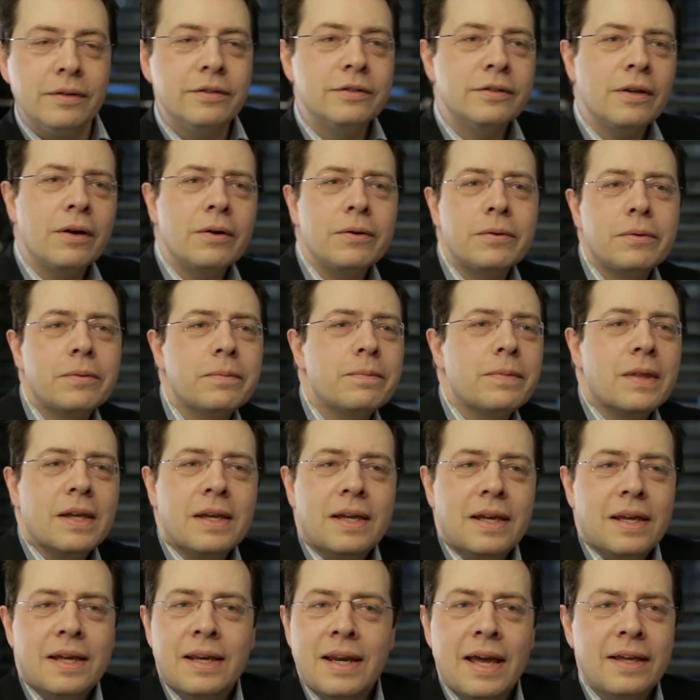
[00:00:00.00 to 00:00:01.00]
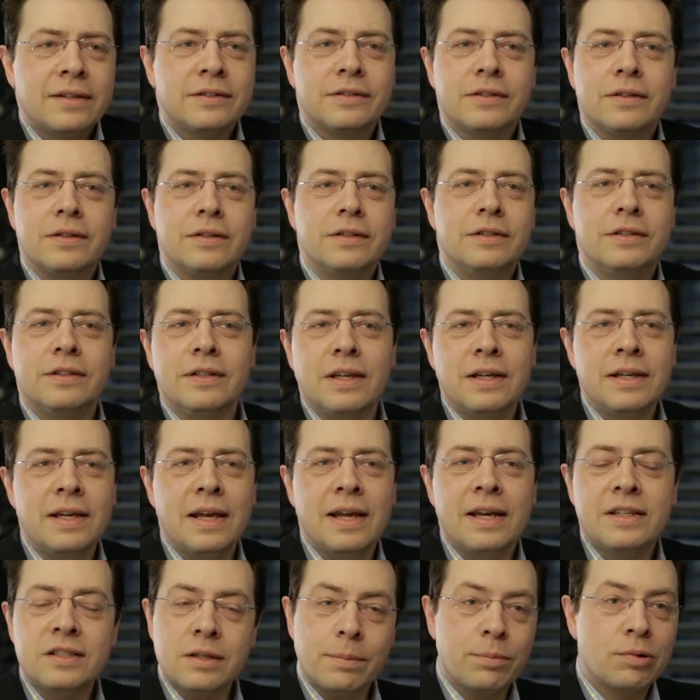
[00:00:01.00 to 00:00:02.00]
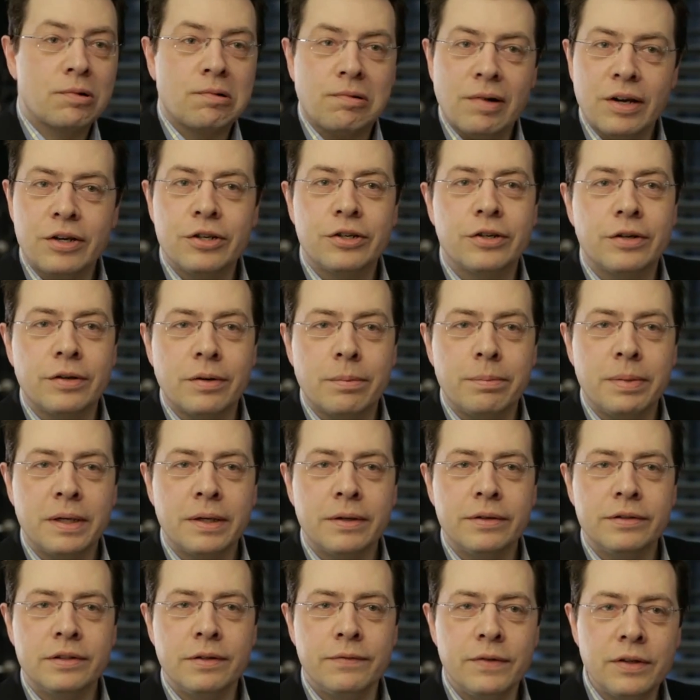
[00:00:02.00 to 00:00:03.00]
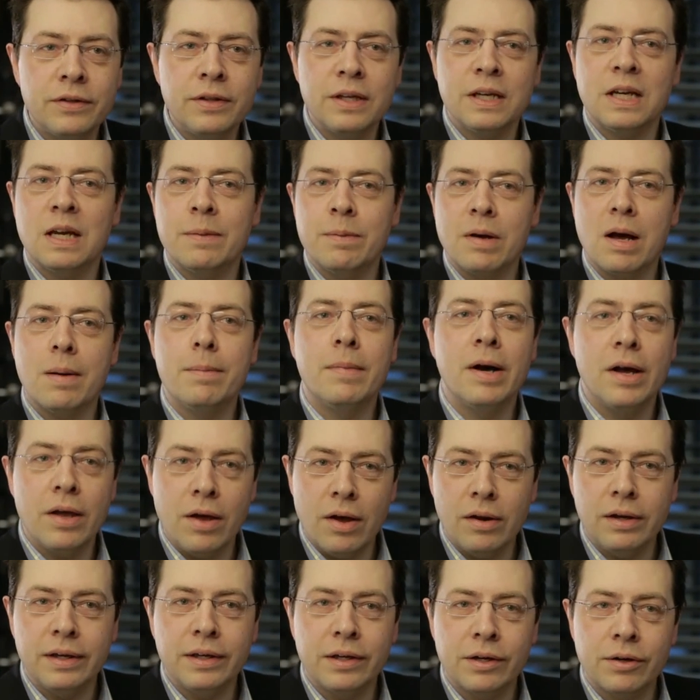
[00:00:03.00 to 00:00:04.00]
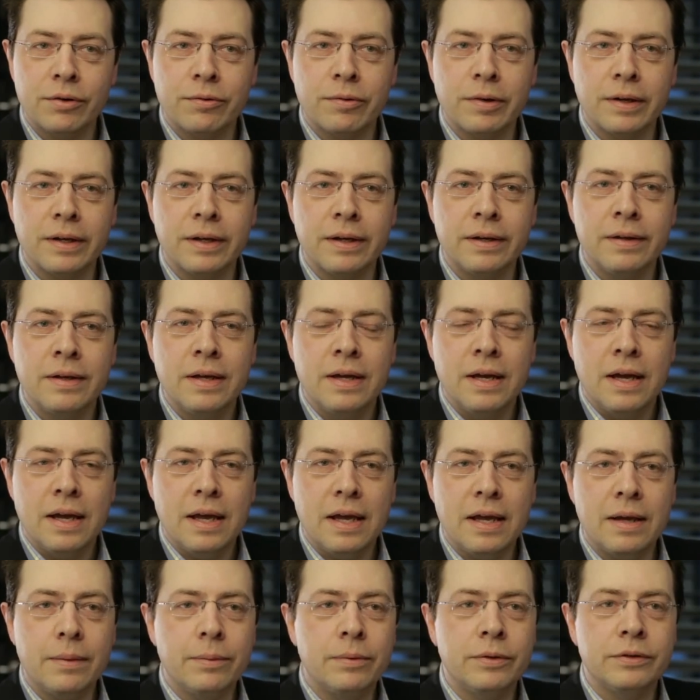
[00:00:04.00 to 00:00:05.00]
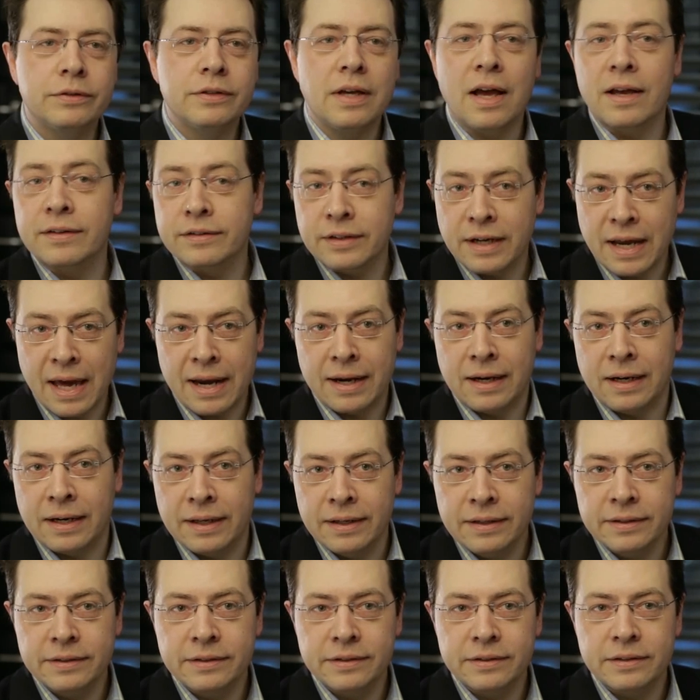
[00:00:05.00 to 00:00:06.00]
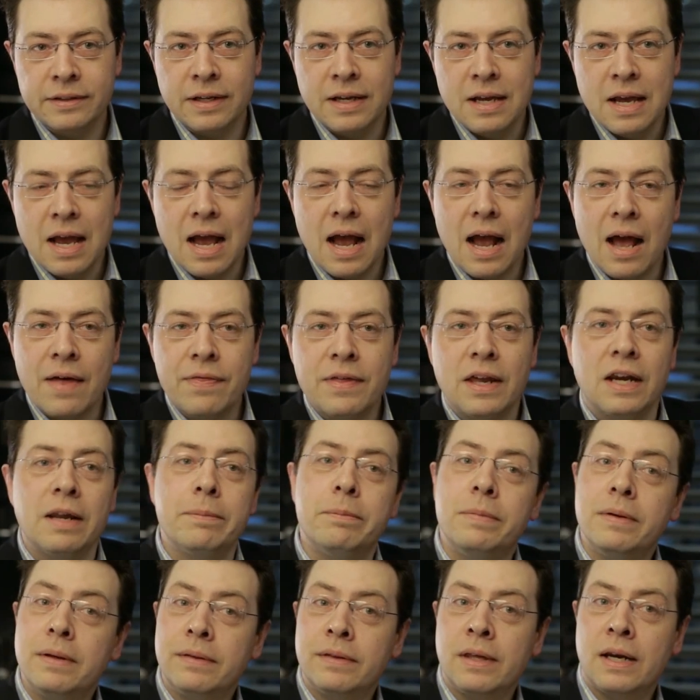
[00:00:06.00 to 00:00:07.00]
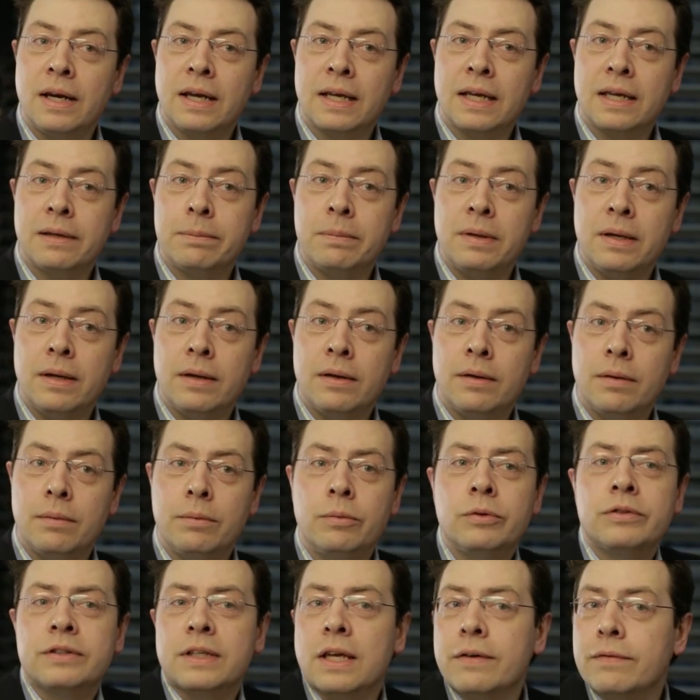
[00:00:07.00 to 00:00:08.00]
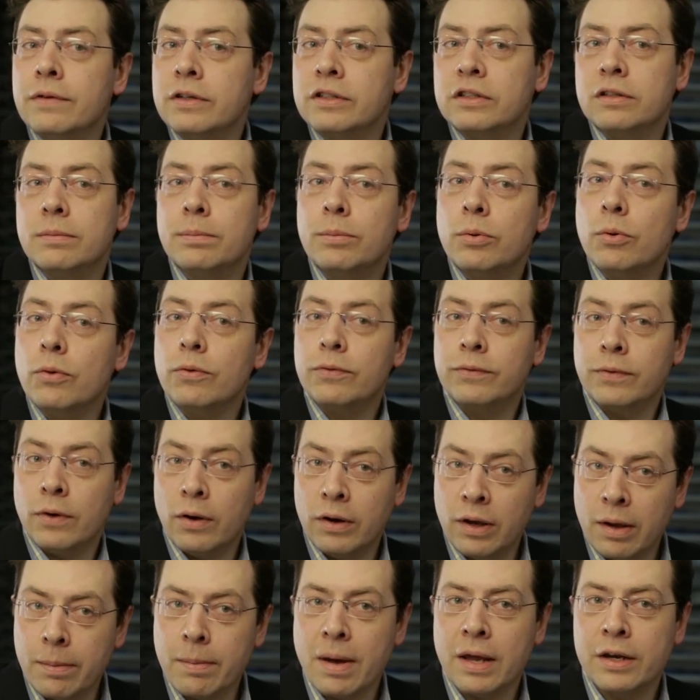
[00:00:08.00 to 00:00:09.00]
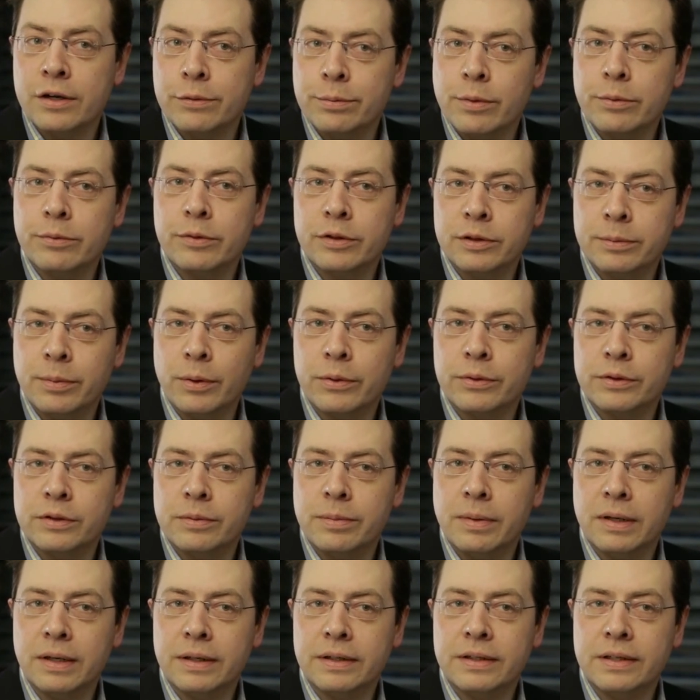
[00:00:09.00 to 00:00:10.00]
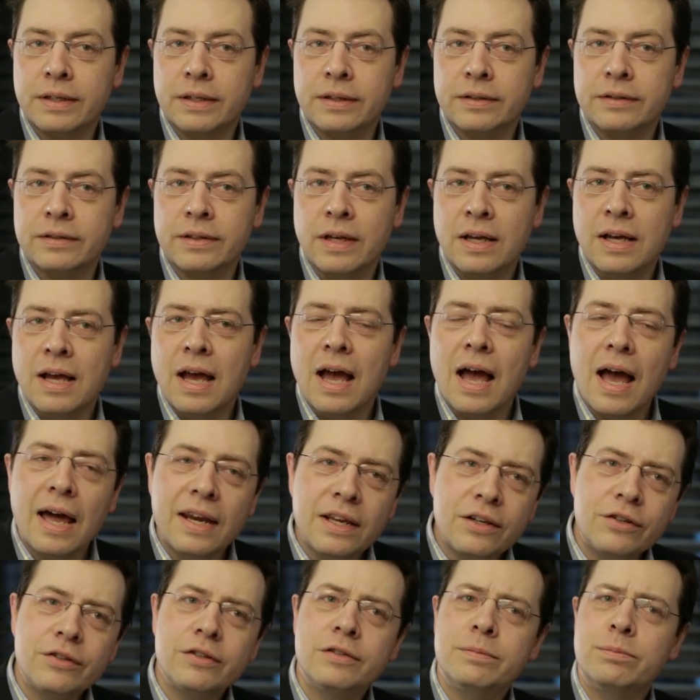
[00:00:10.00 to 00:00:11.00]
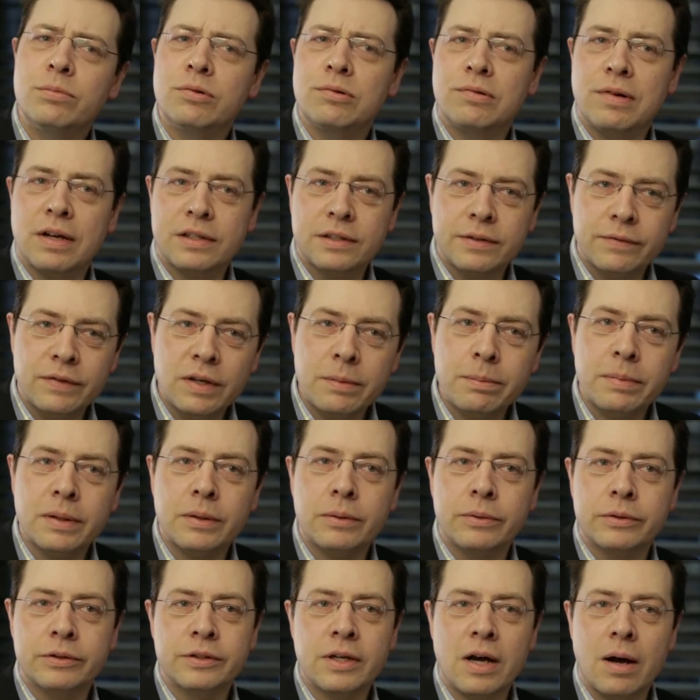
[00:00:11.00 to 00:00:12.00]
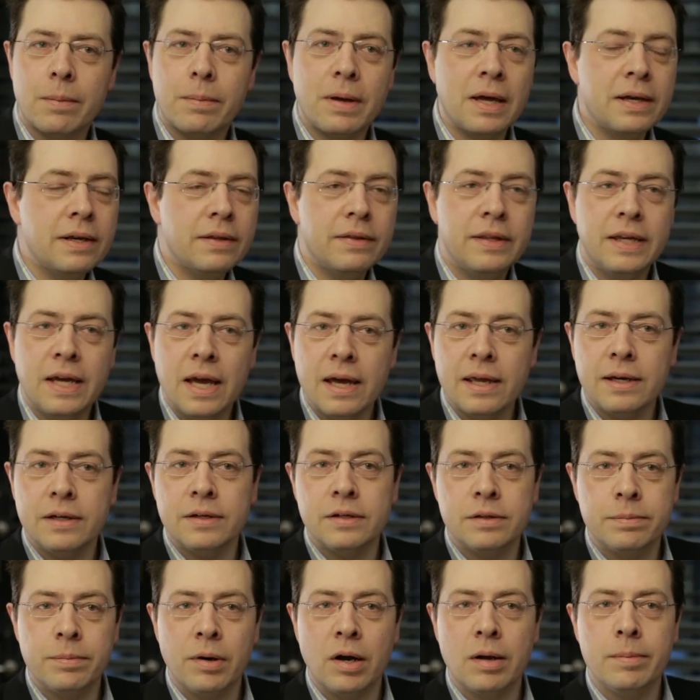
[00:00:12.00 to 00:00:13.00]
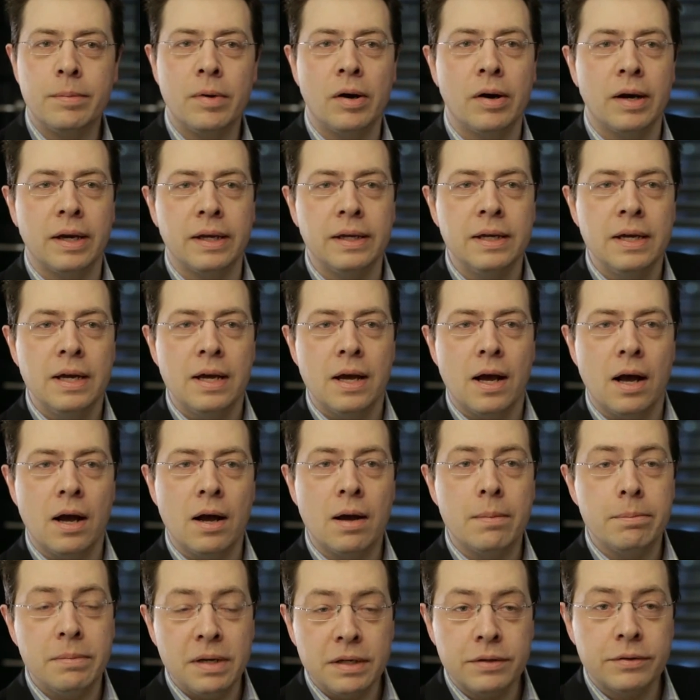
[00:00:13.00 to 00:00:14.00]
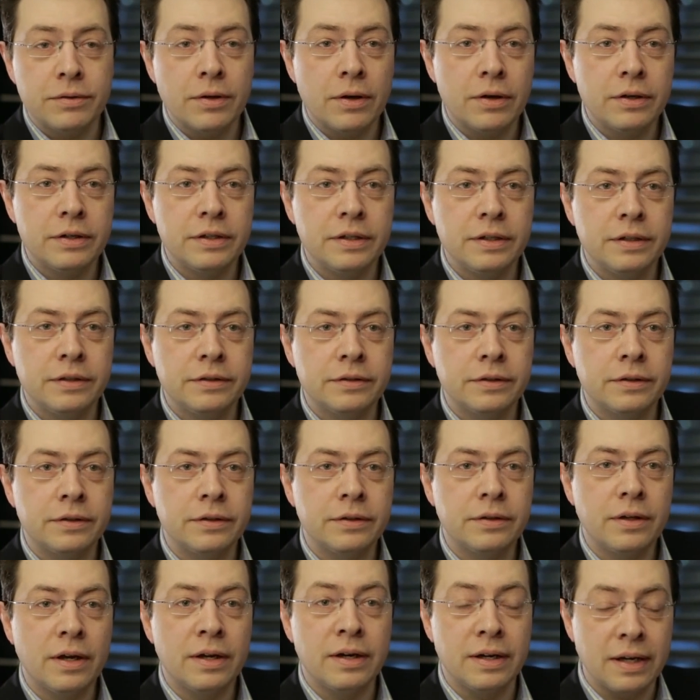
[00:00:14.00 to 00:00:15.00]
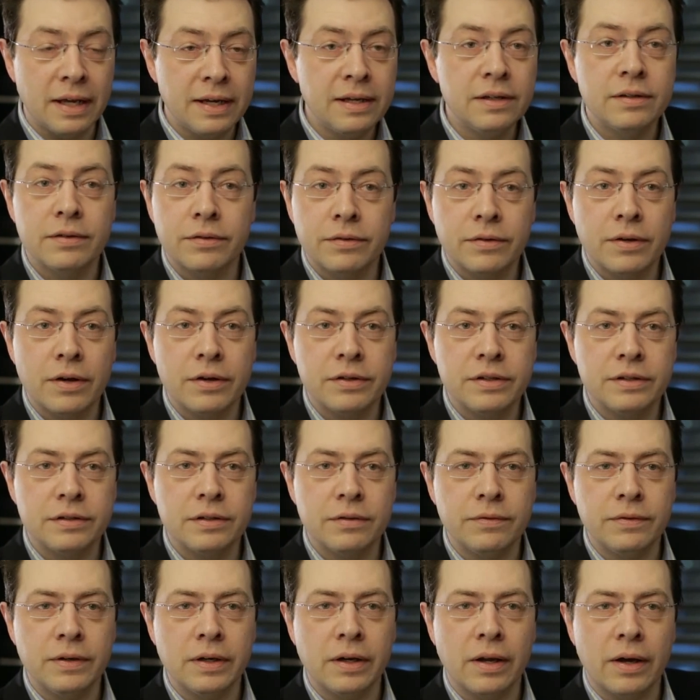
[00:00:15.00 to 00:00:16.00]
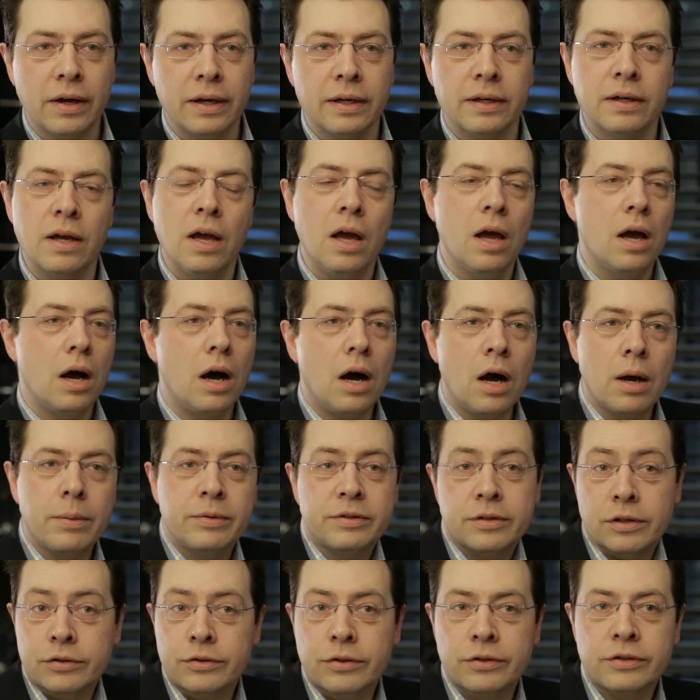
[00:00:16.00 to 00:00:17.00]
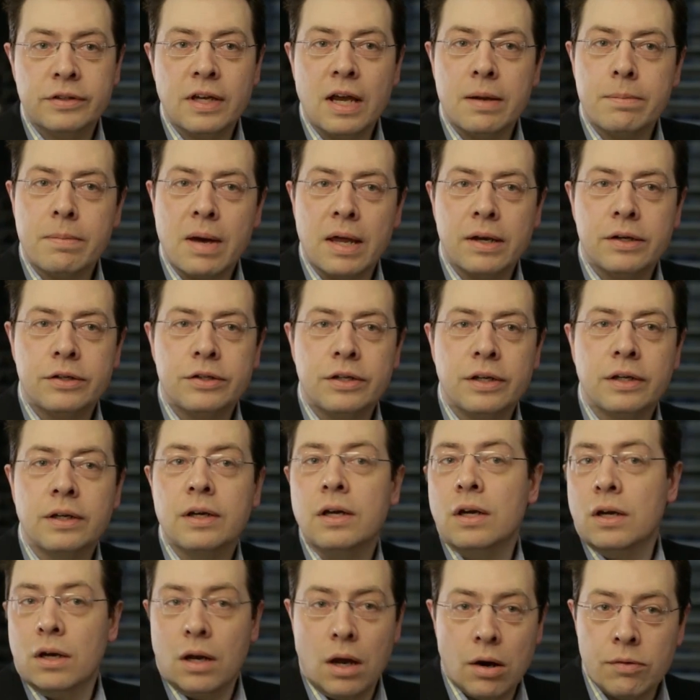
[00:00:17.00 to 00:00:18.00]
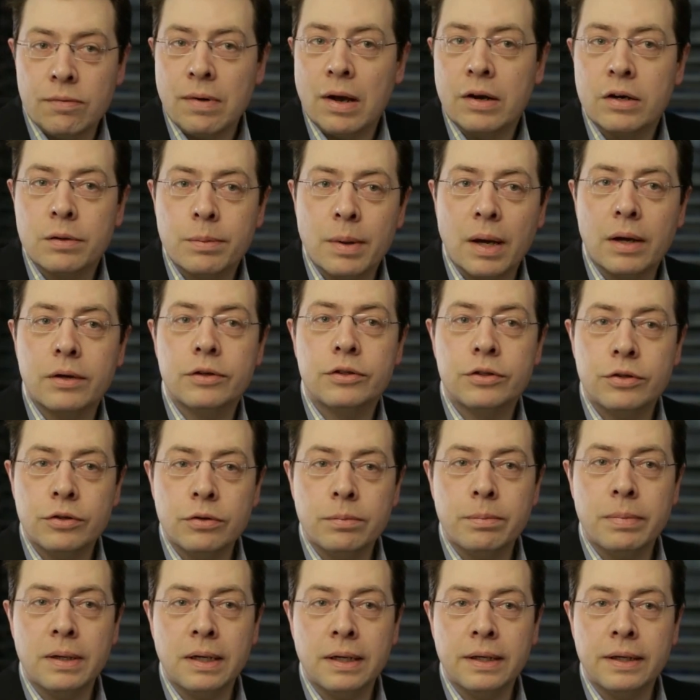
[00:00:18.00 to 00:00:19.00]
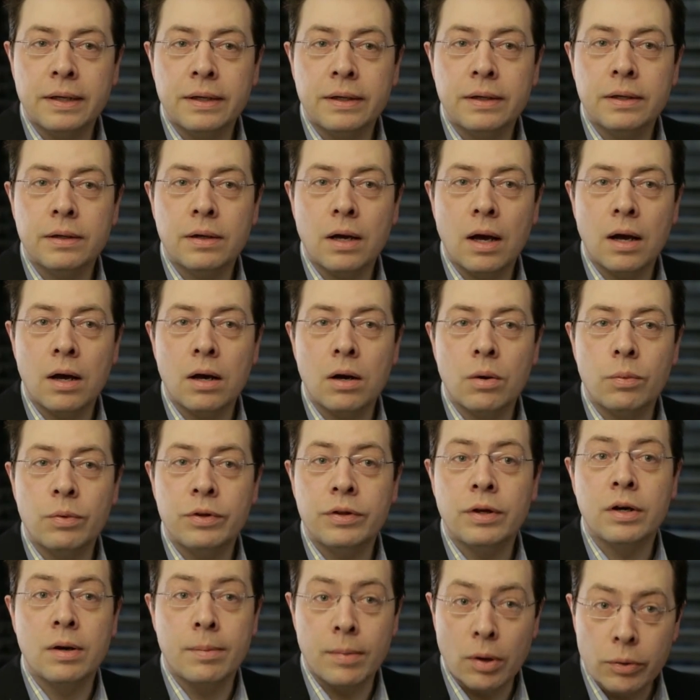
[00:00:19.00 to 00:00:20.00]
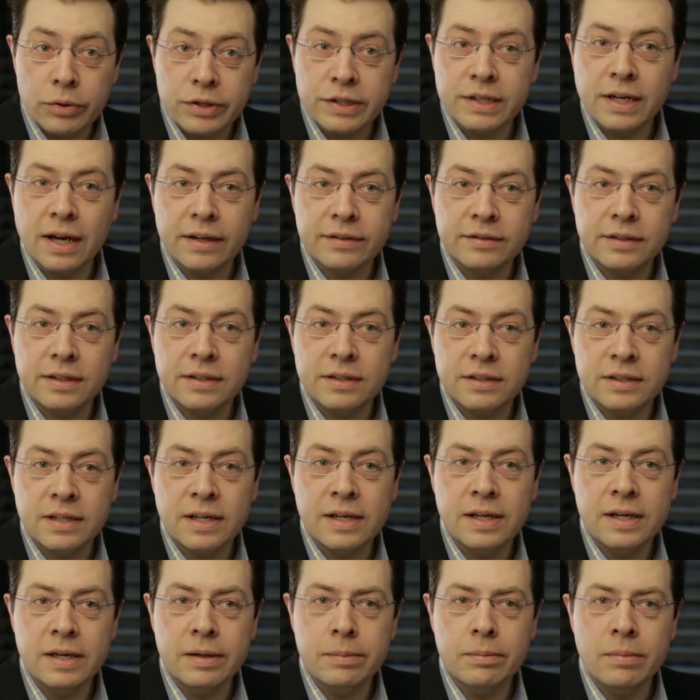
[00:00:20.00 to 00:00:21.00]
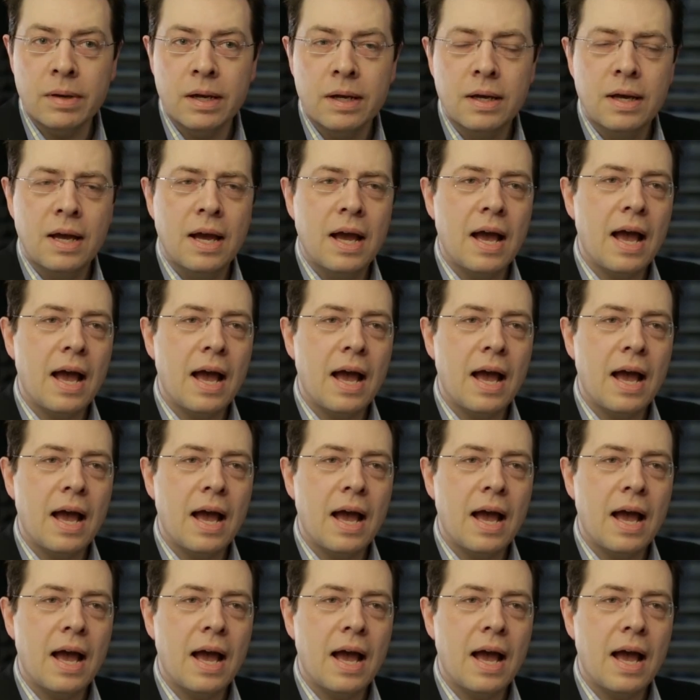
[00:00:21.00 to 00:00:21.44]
So, in essence, it's a progression, because if you think about my early career, it was as an analyst, and then I, then I could be, was given some portfolio management responsibilities, and it just progressively builds up. And in the end, by my uh, mid thirties and, and later thirties, if you like, I was, as you say, managing around about two billion uh, within a multi-asset team.